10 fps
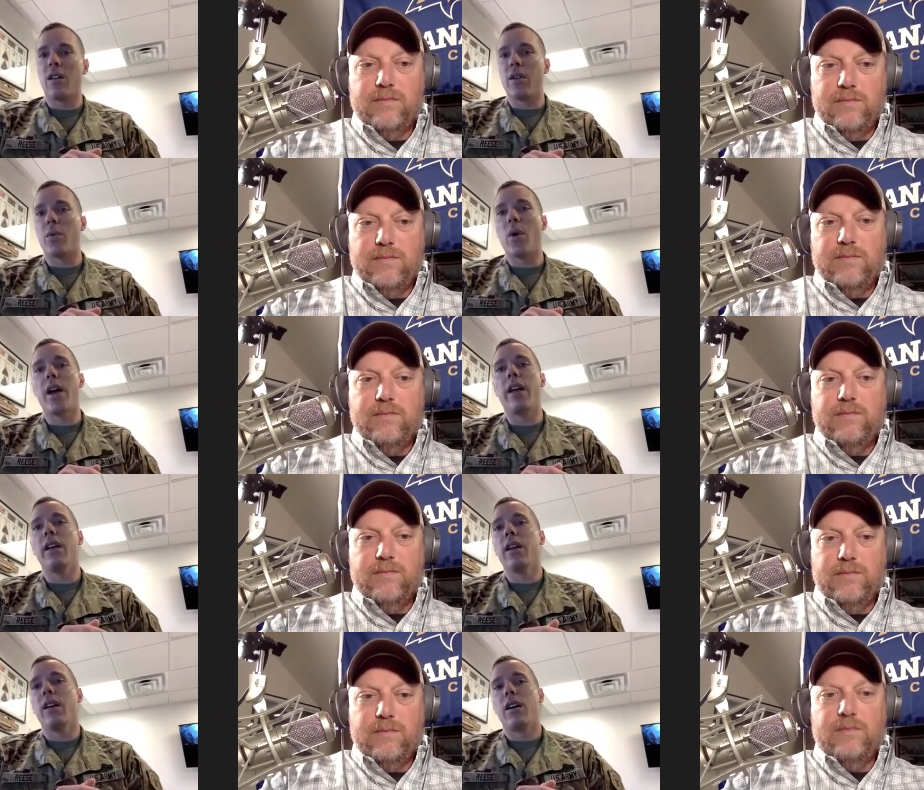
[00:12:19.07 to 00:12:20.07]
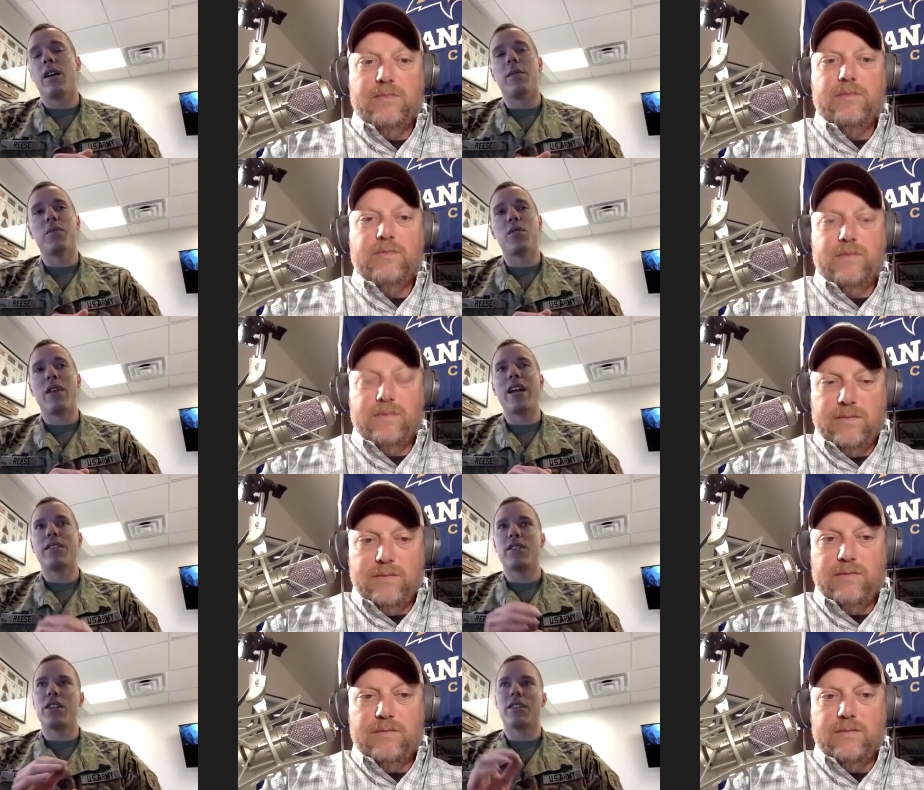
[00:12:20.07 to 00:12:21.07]
Speaker 1: it on their way. Um, so
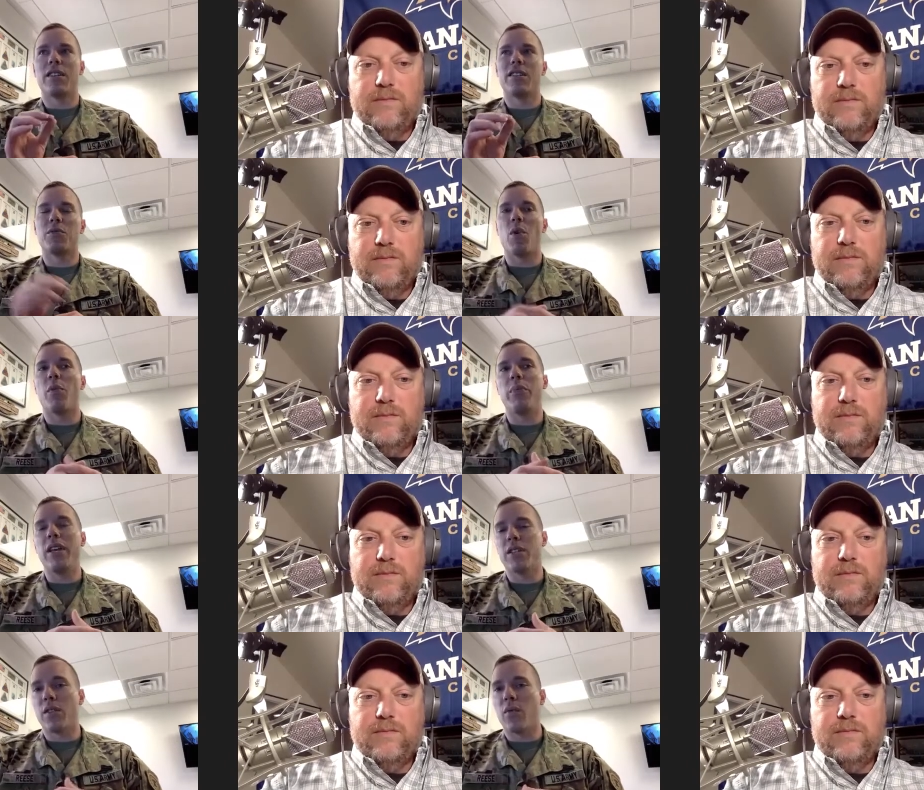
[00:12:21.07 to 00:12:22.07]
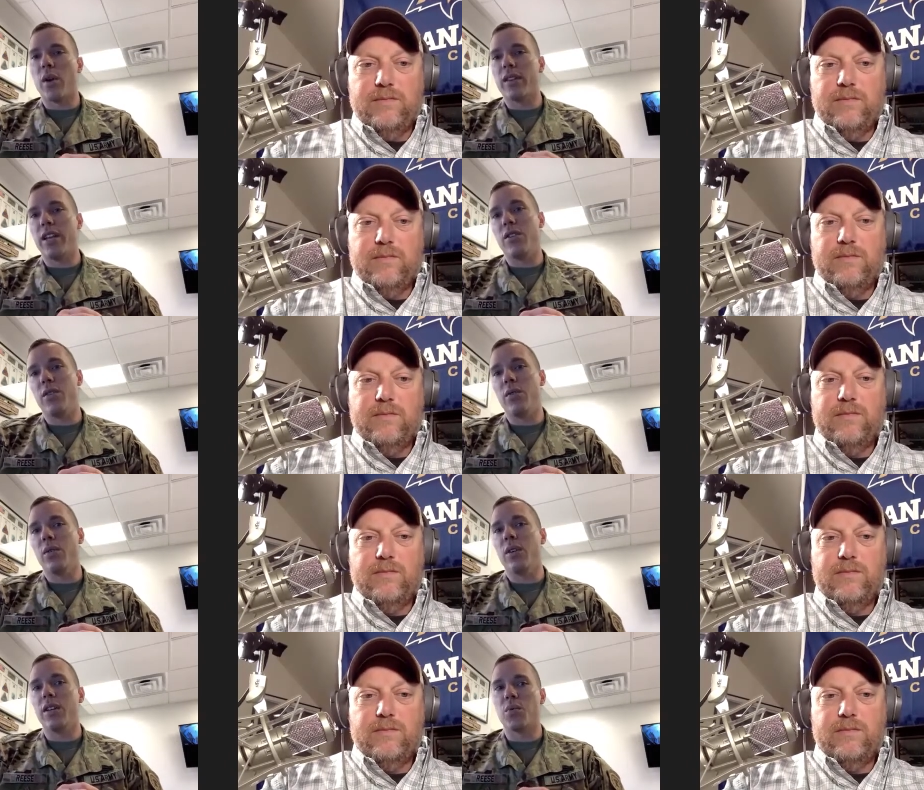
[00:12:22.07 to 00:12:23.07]
that's just a small piece of what they
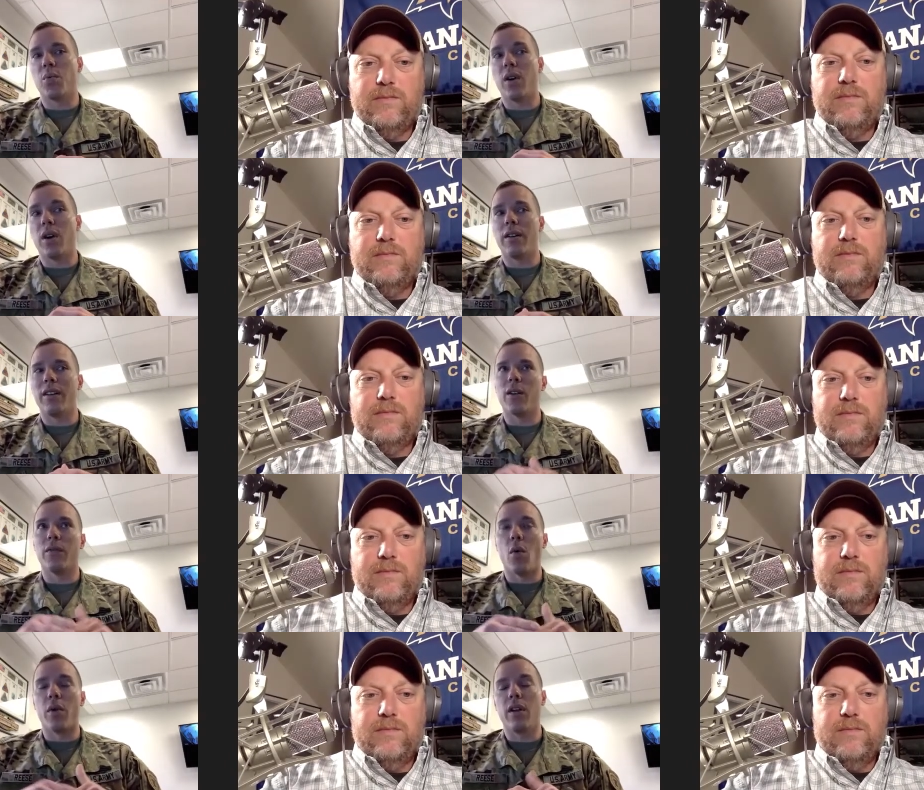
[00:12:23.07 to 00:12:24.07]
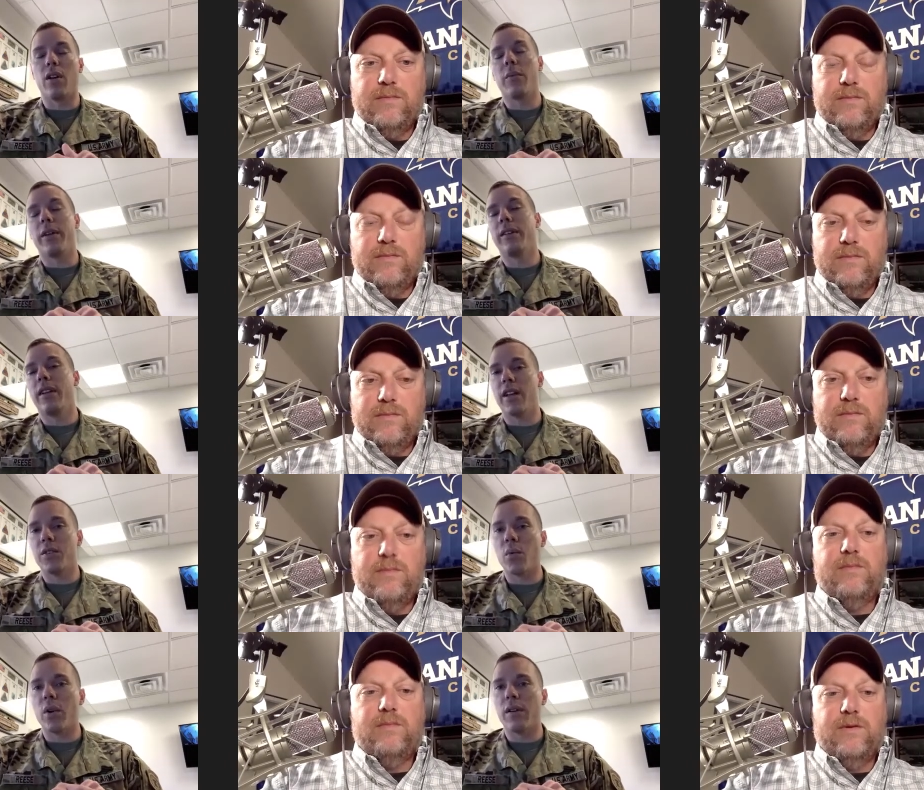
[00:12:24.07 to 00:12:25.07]
do is uh, you know for the army
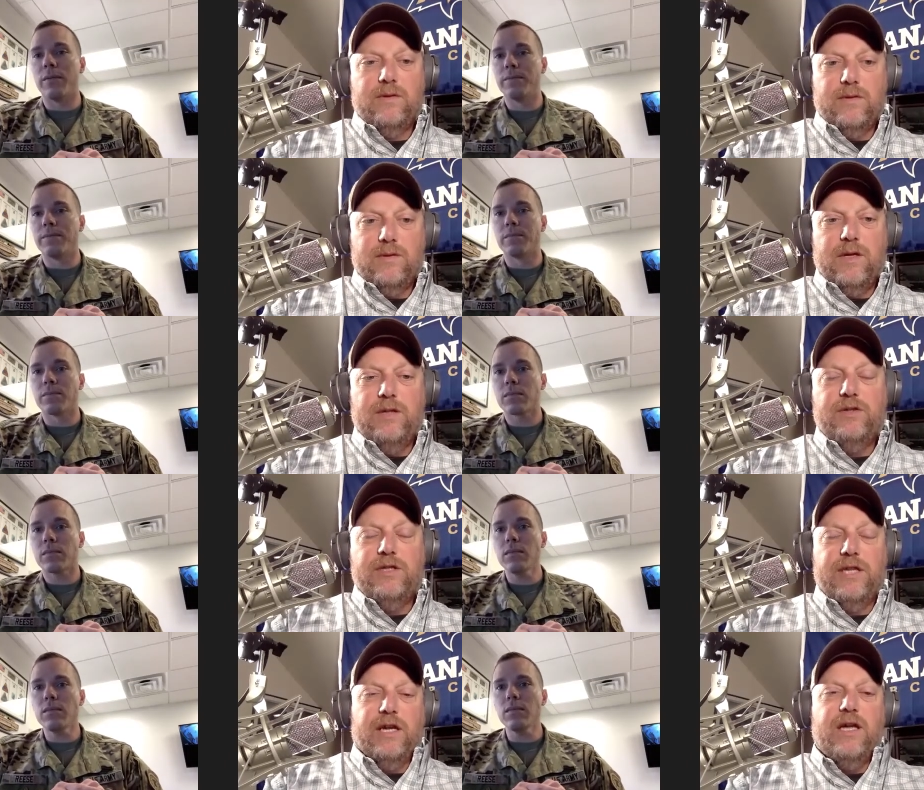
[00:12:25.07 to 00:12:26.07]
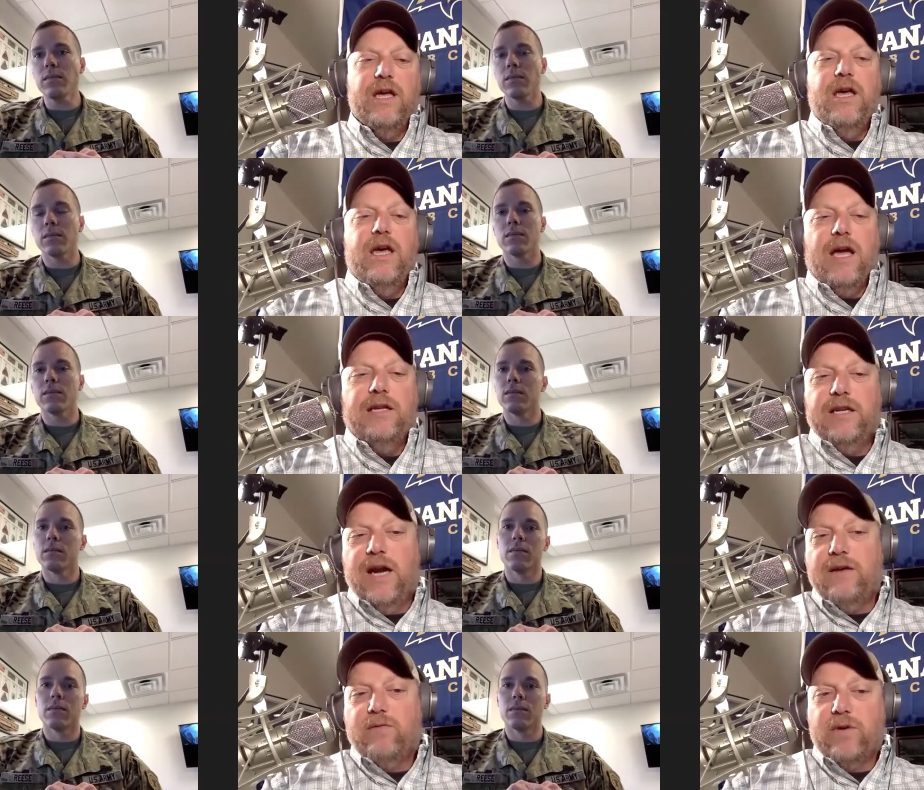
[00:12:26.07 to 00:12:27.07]
today as
Speaker 2: well. Interesting. And did
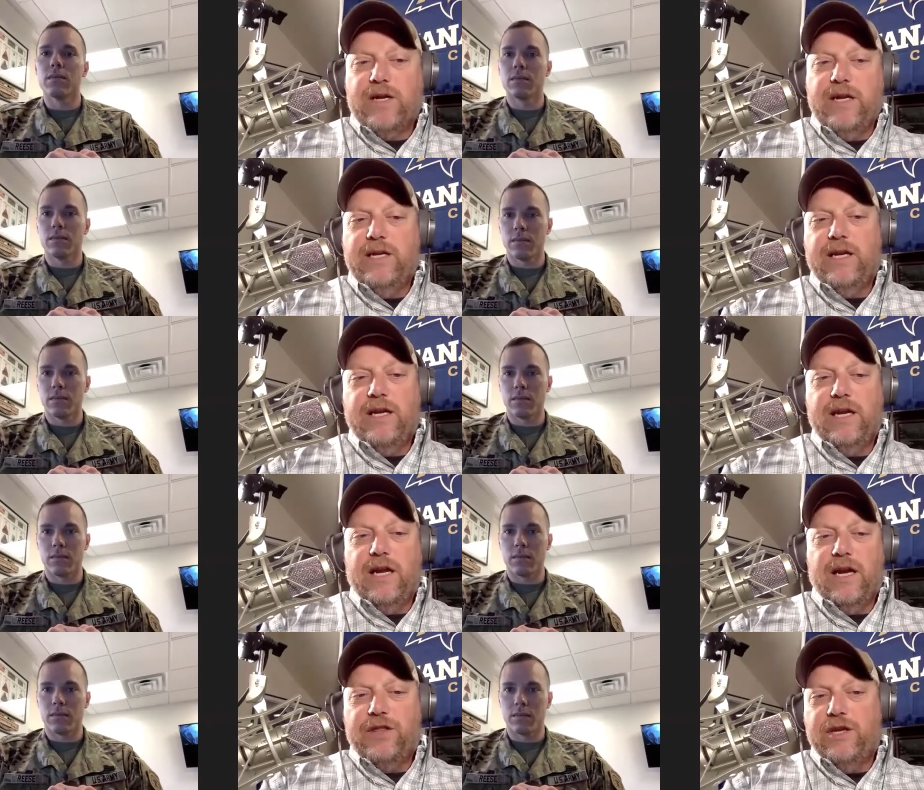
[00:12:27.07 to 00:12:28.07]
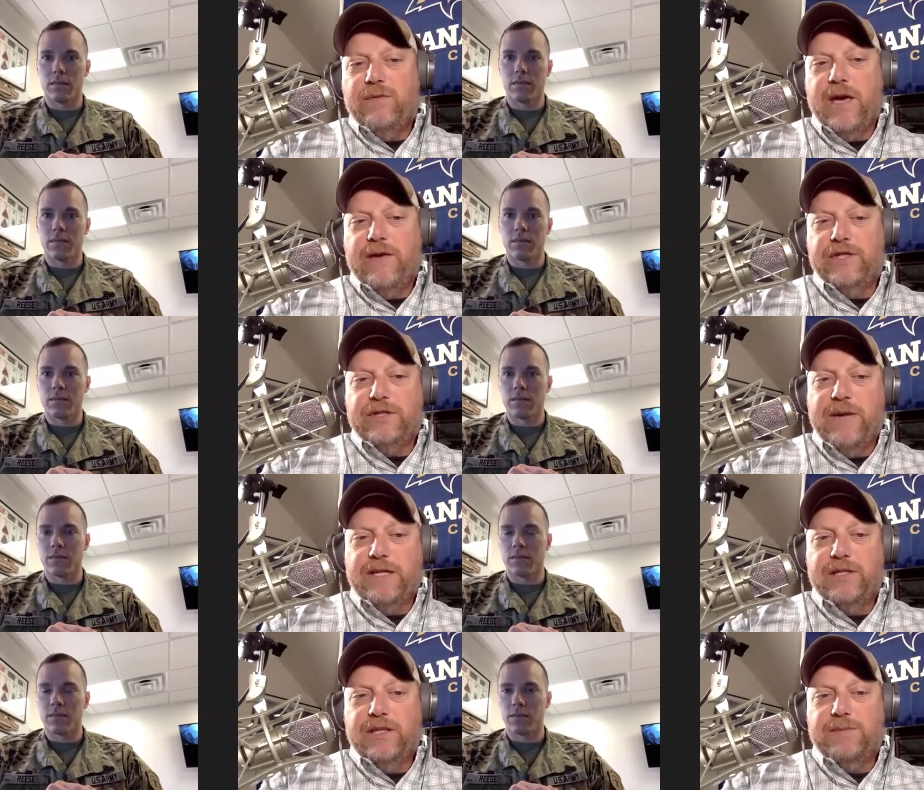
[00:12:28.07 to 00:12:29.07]
I read and and I think you may have just
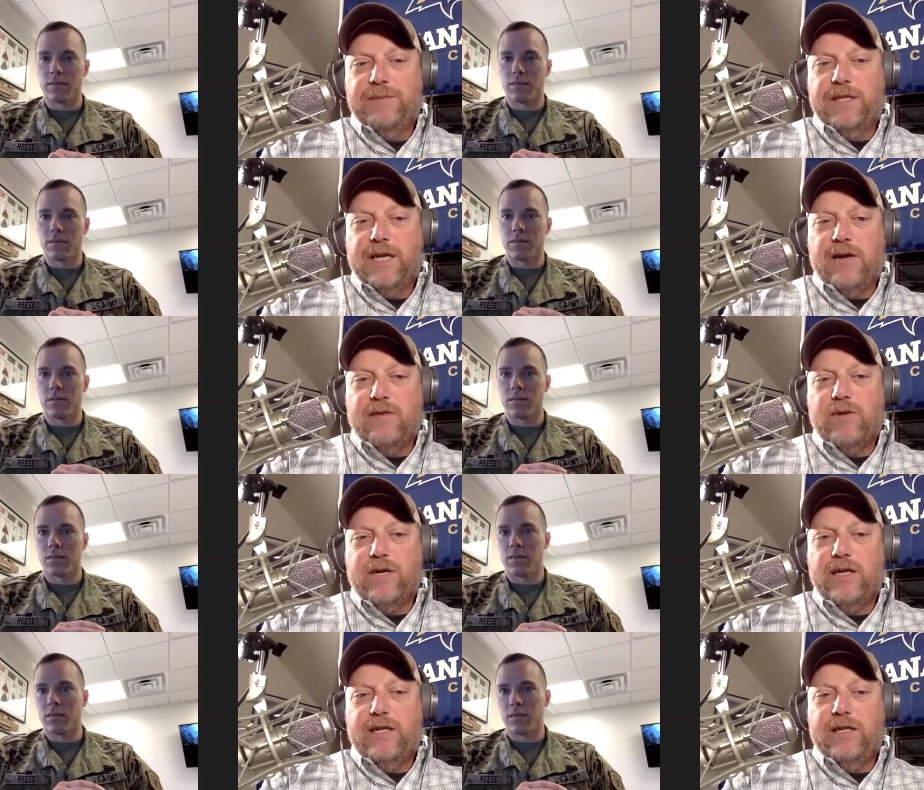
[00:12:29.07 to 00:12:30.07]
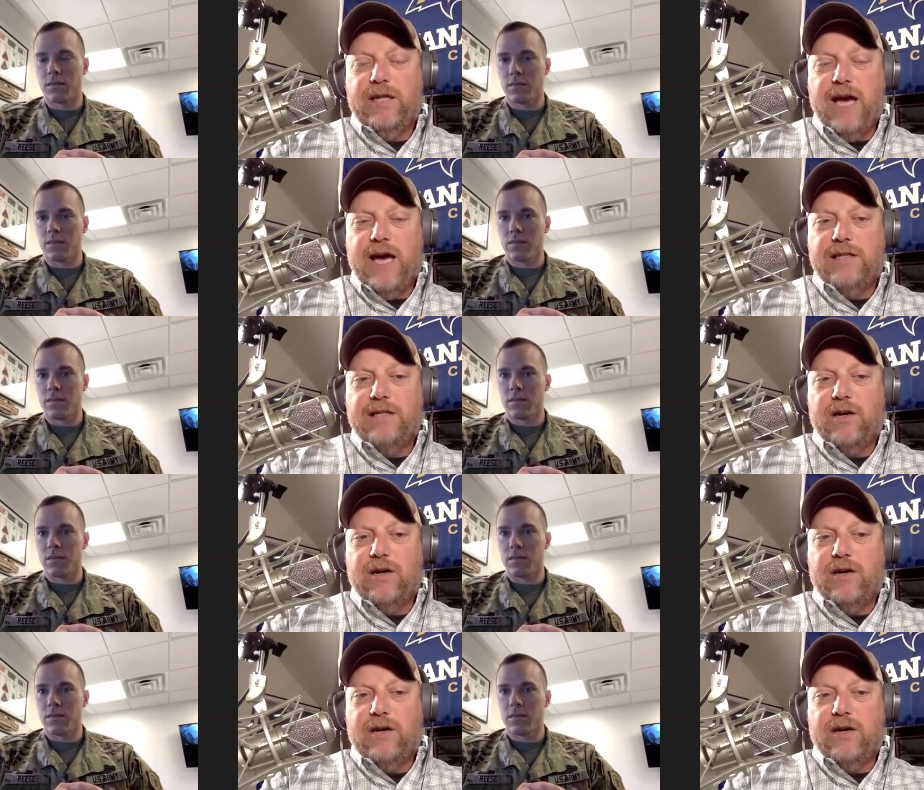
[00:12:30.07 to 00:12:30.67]
mentioned this, but did I read that